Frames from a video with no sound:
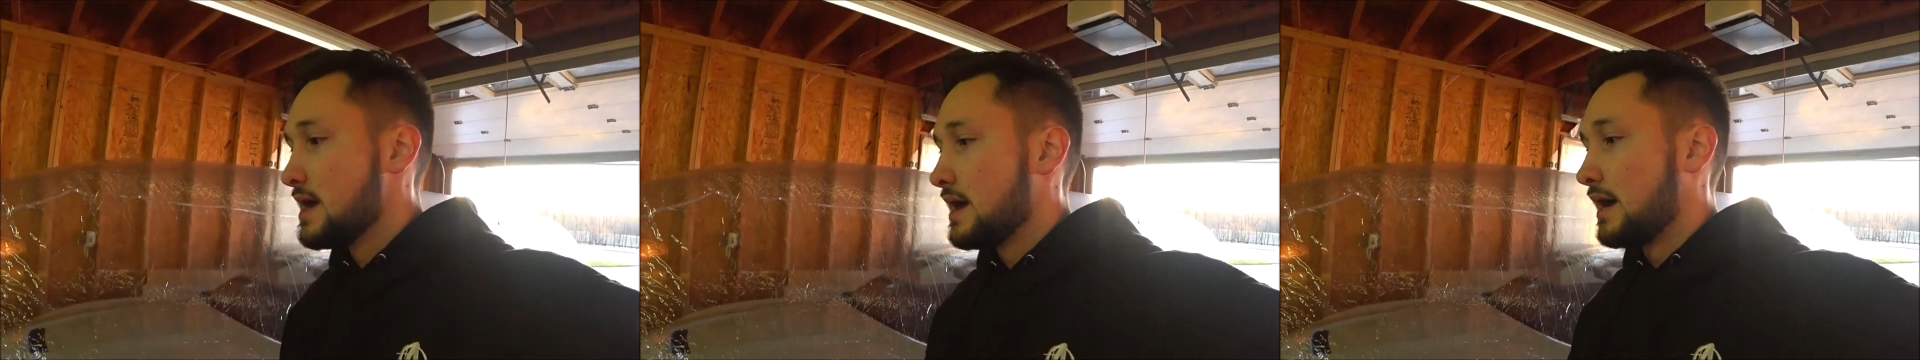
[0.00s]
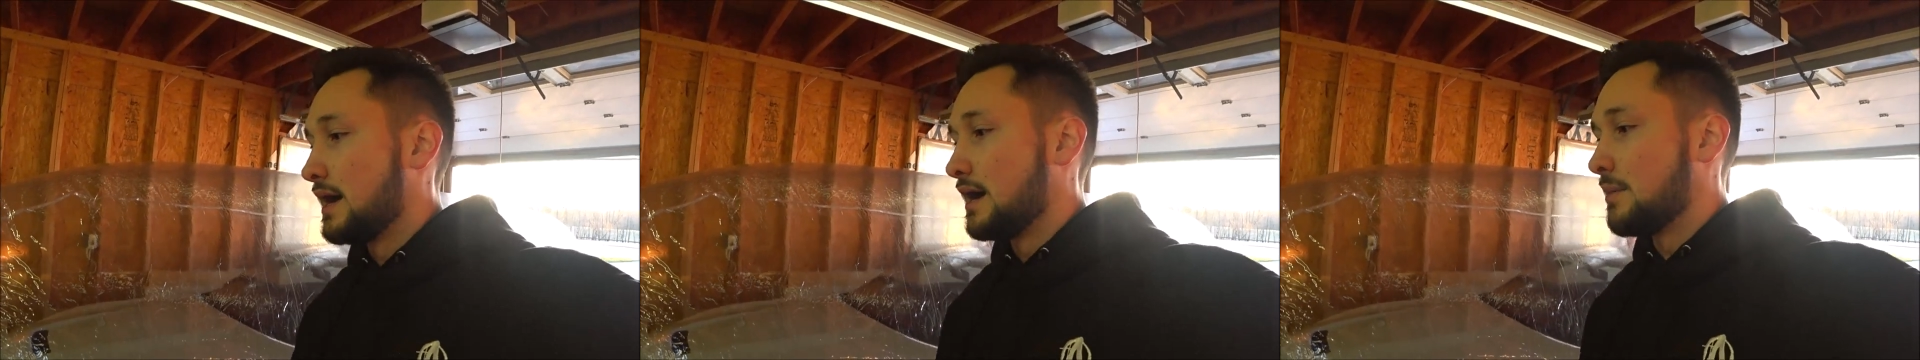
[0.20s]

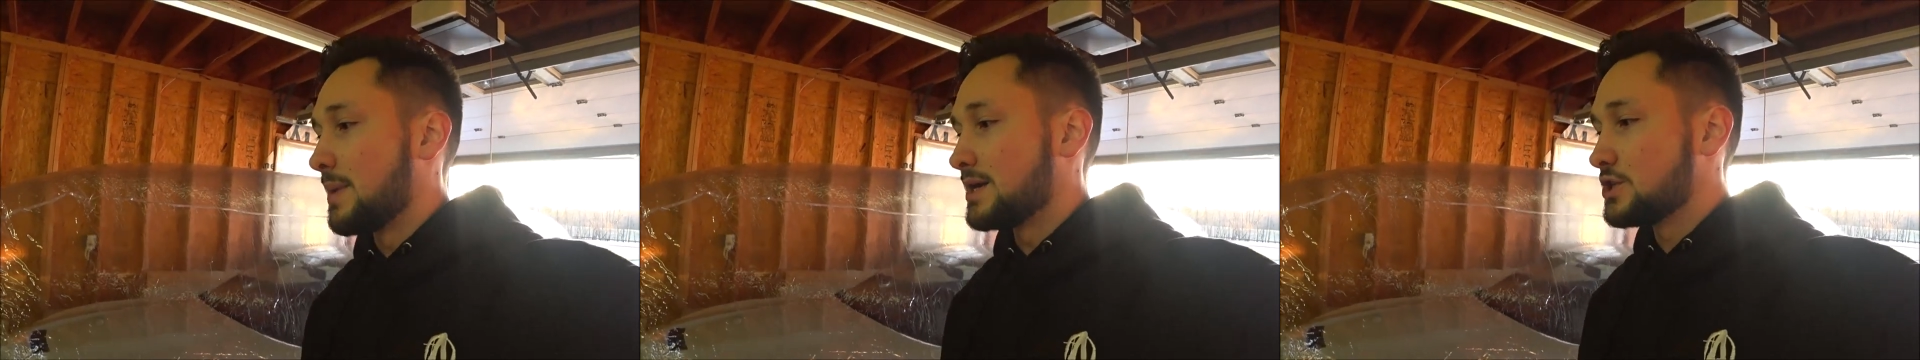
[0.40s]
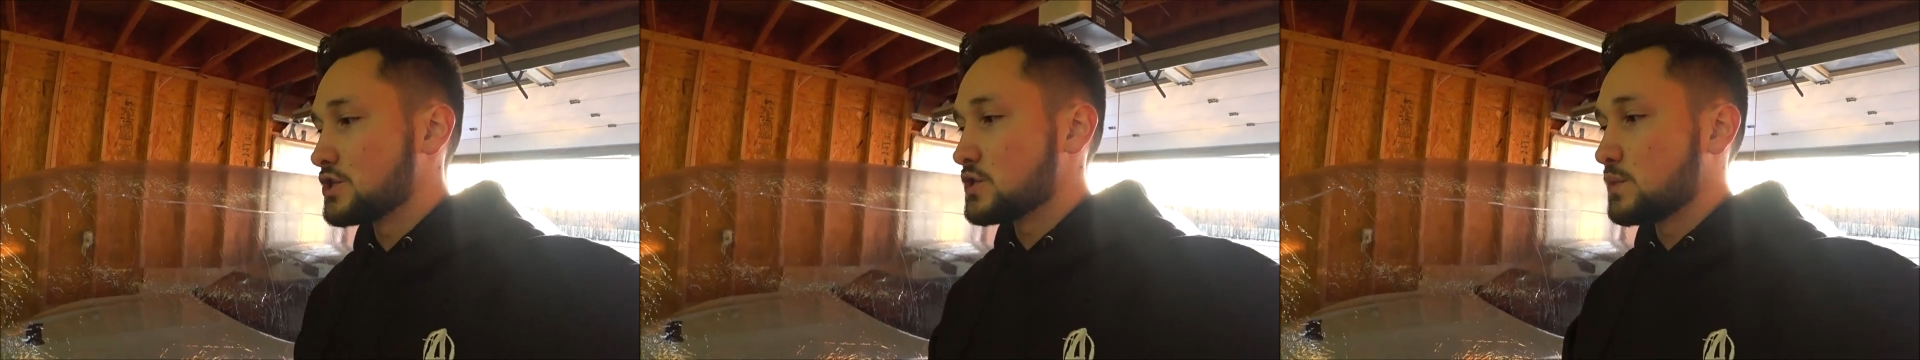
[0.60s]

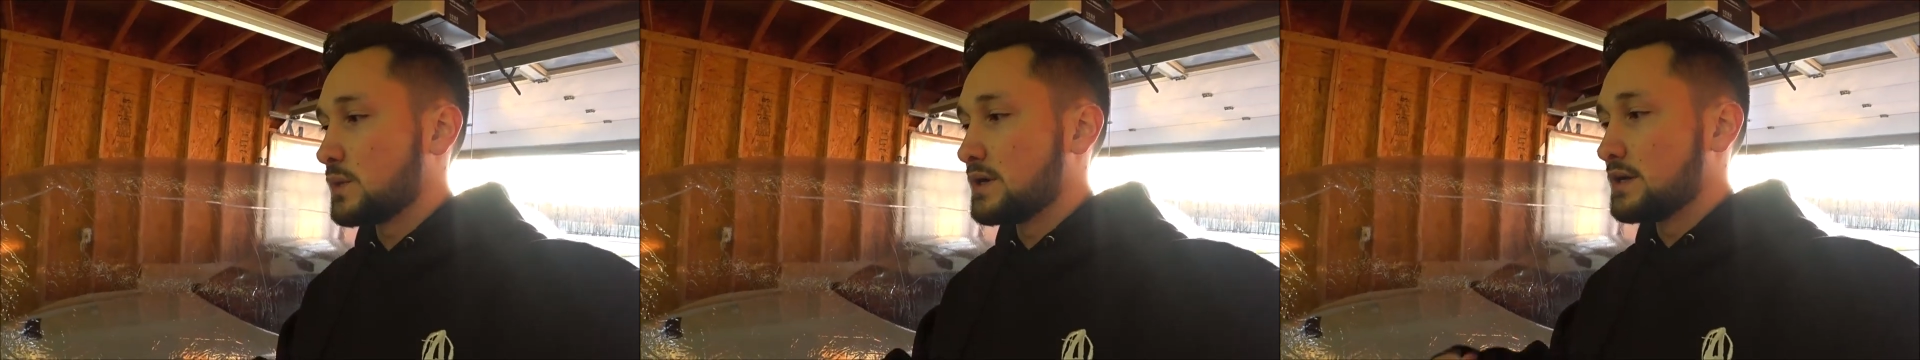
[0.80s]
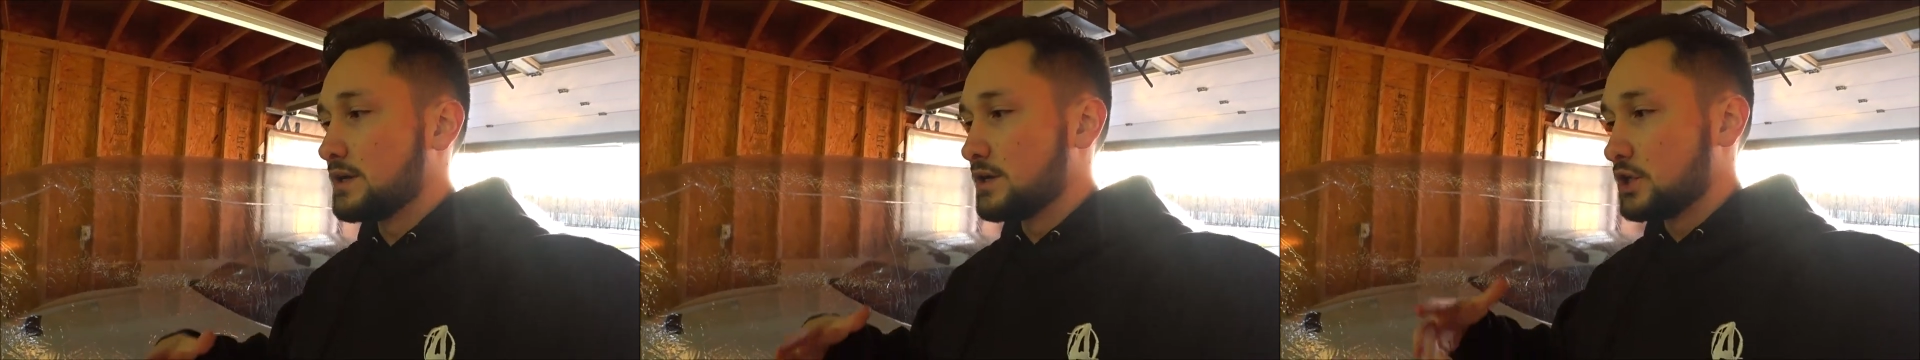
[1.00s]
I just
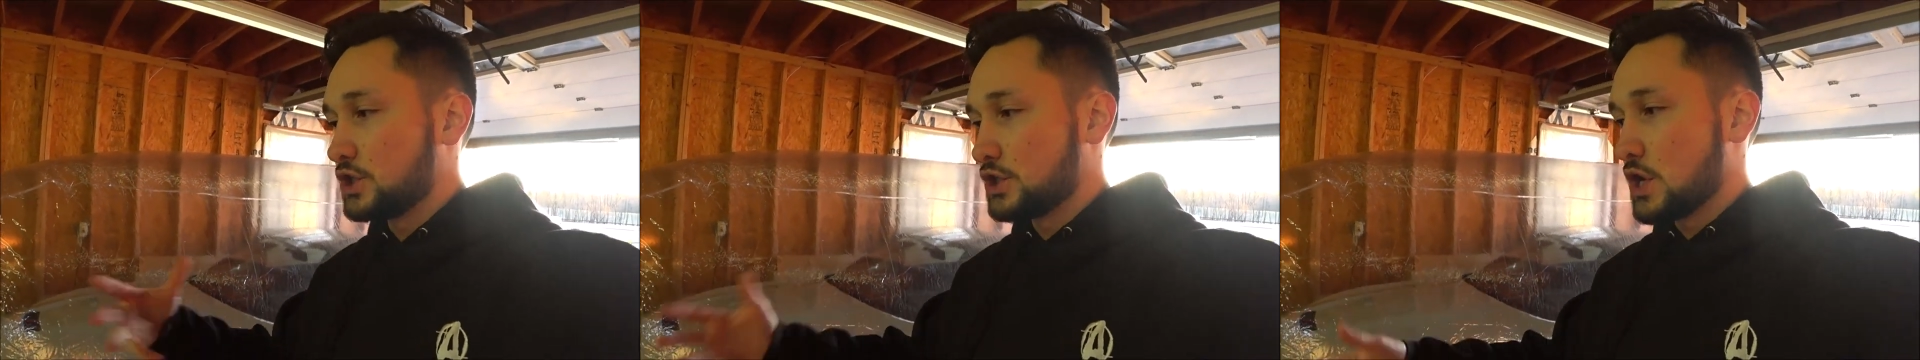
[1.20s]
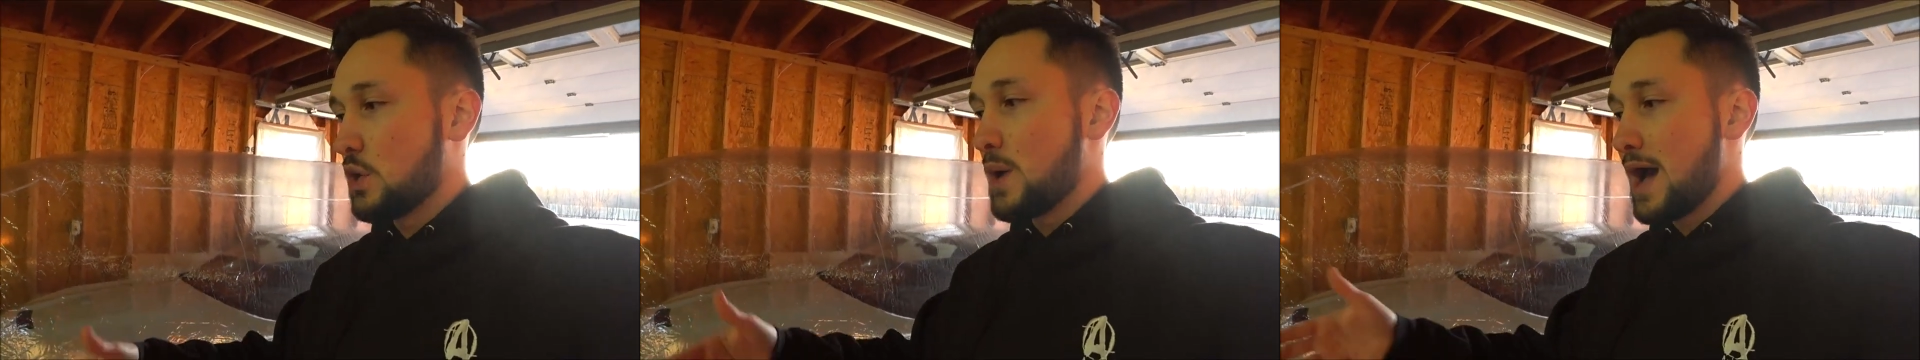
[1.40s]
wanted to
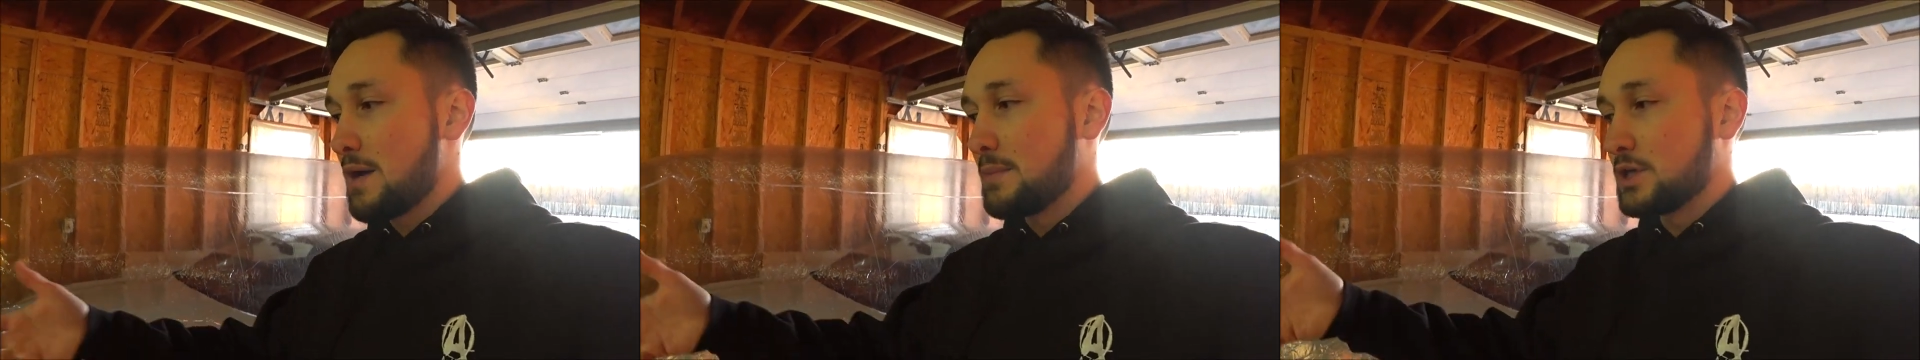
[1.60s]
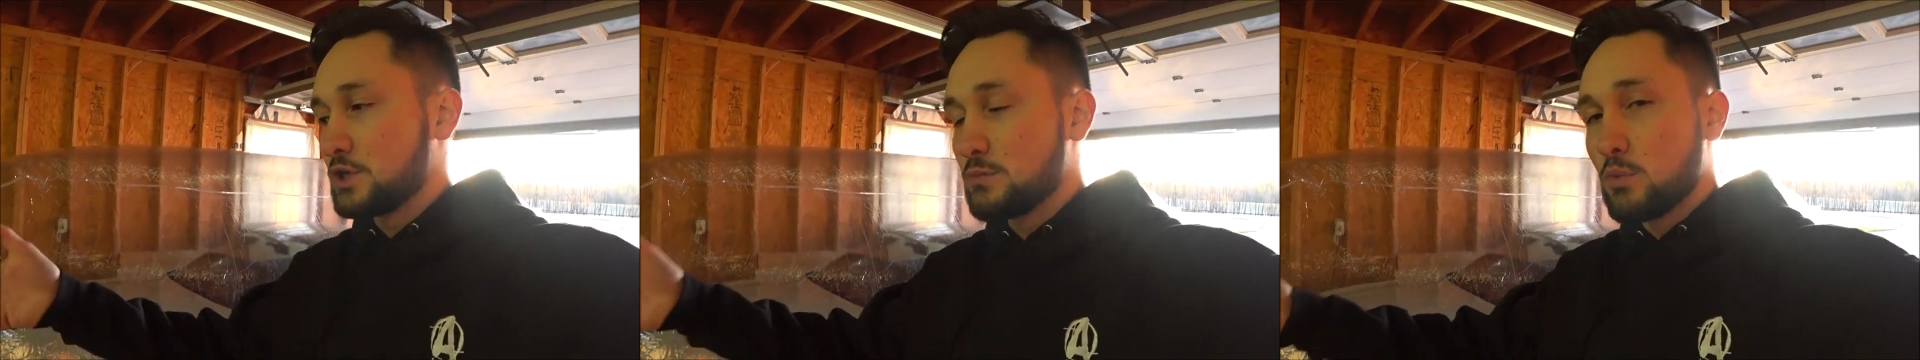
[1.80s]
show how
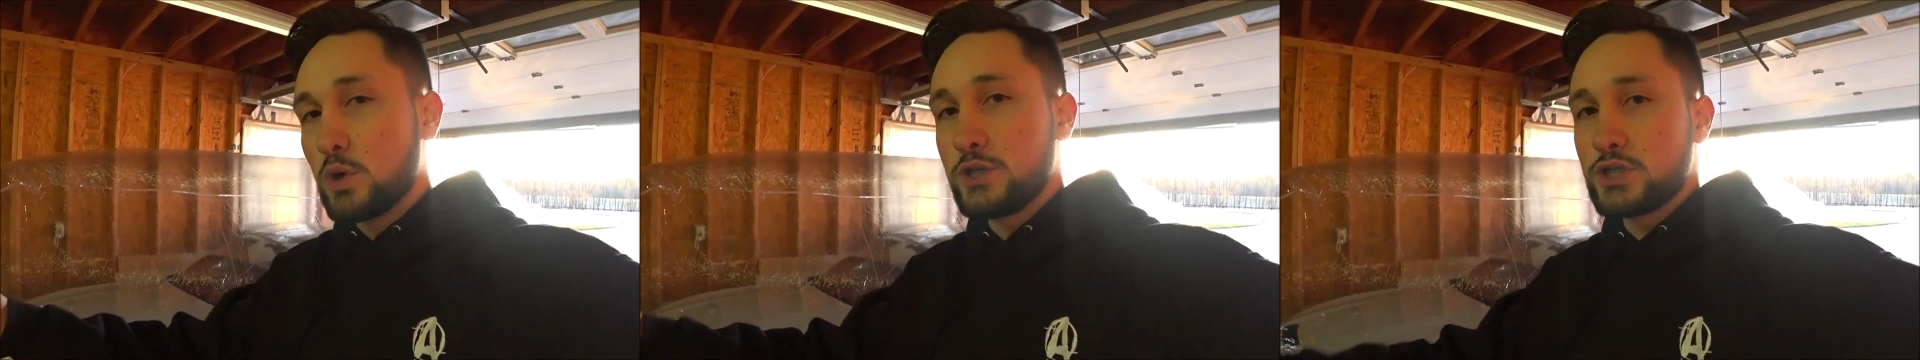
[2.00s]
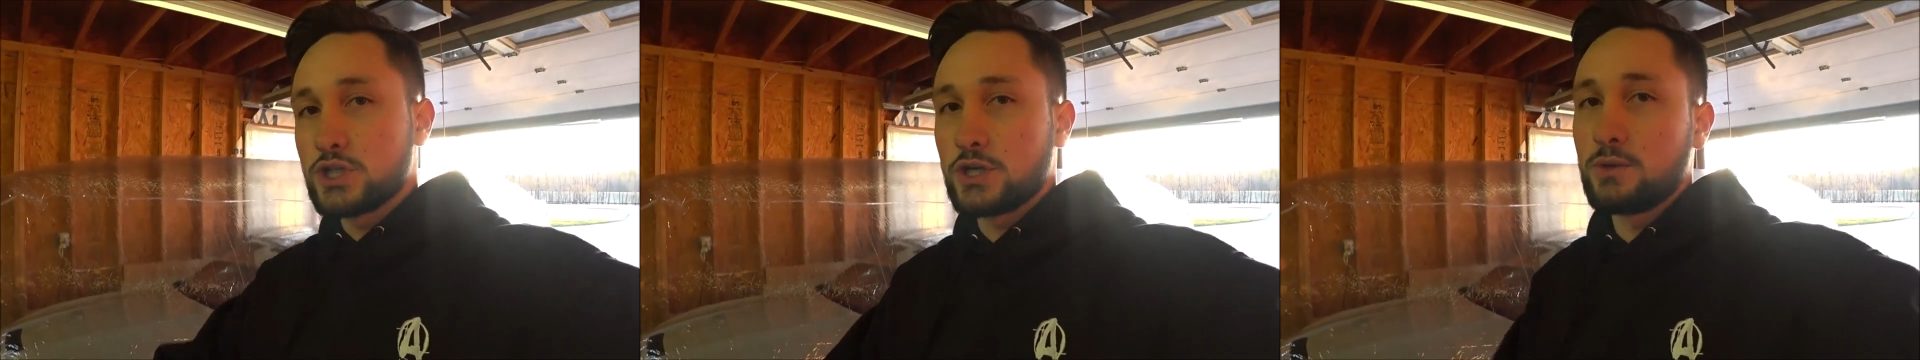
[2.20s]
much
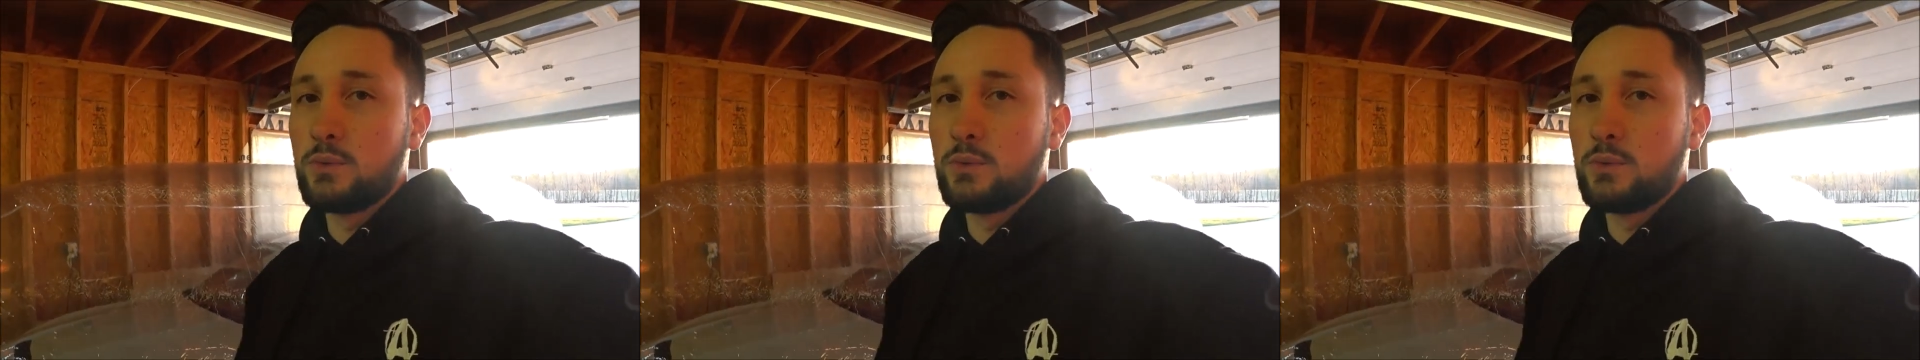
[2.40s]
moisture